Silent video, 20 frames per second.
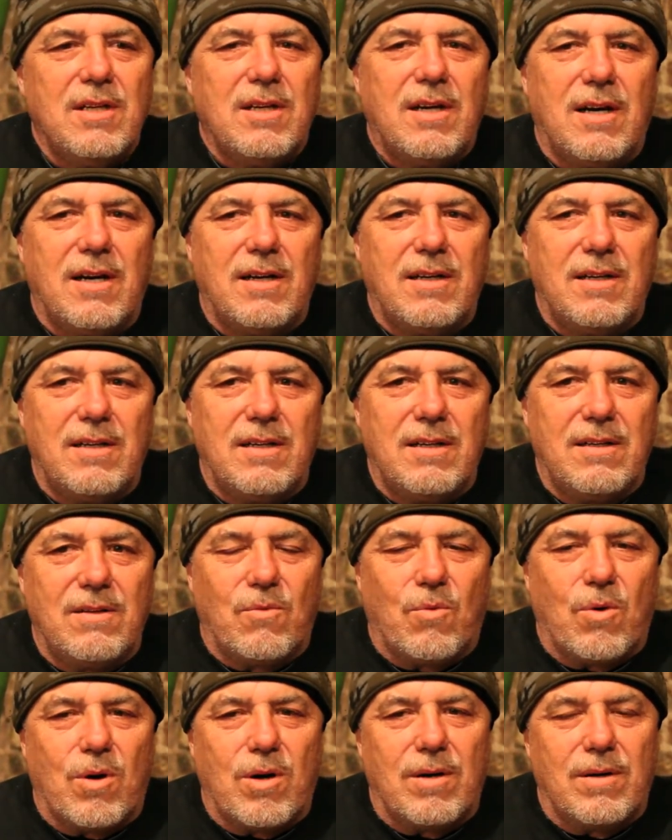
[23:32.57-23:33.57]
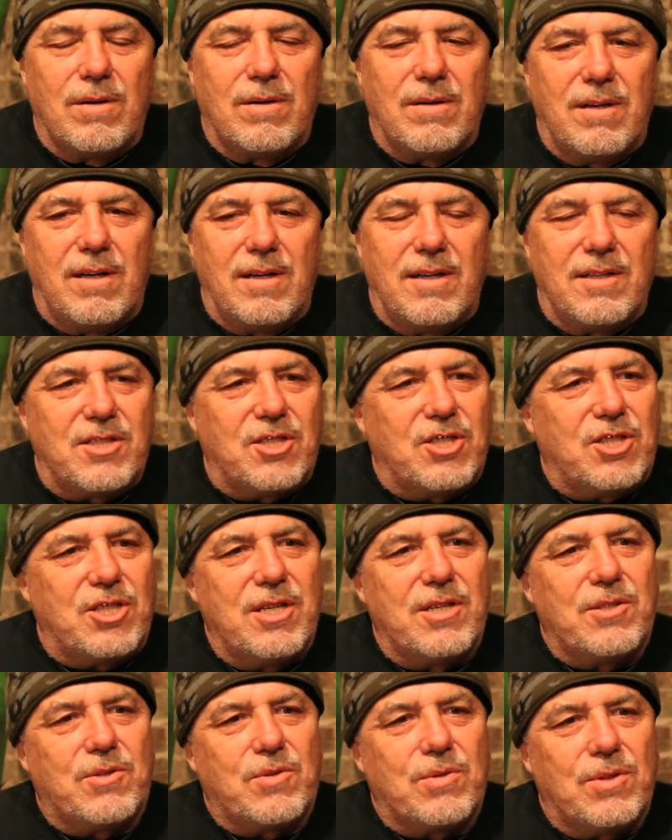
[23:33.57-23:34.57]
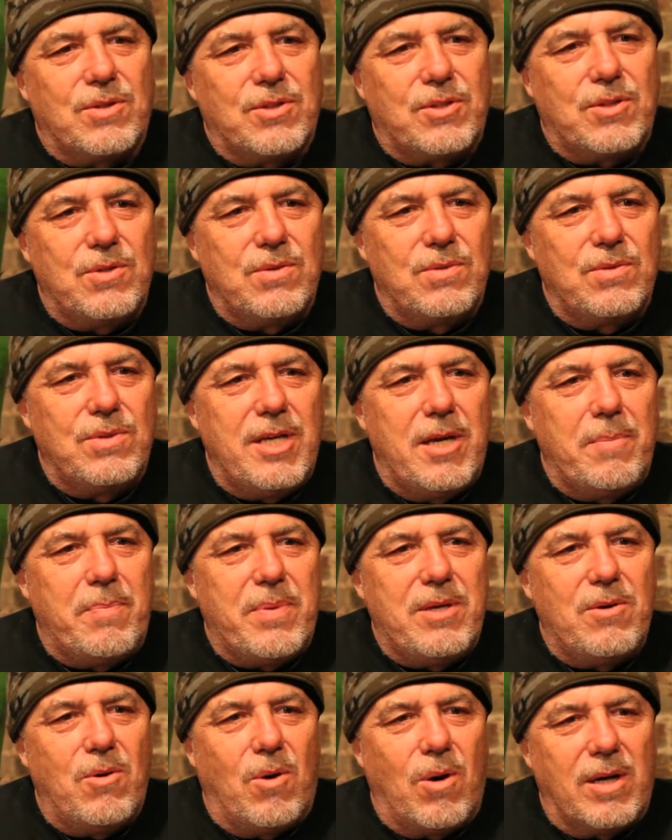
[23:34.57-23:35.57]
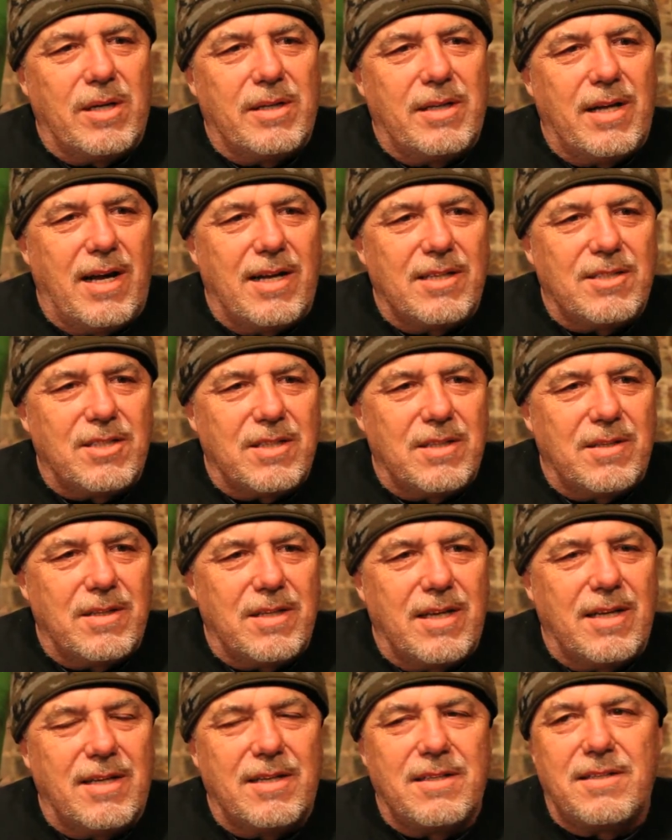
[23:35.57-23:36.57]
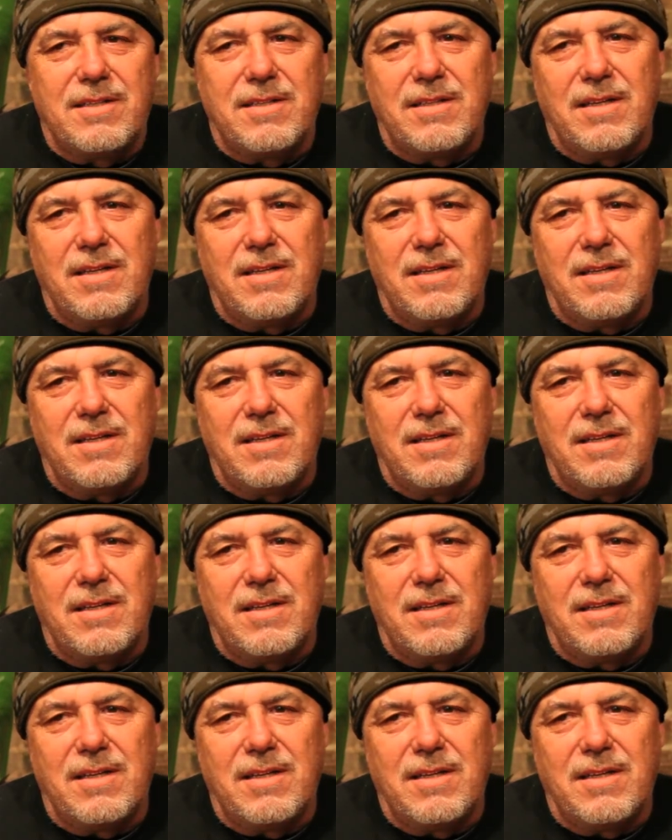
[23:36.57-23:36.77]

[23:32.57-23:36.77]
were central to yippie organizing, and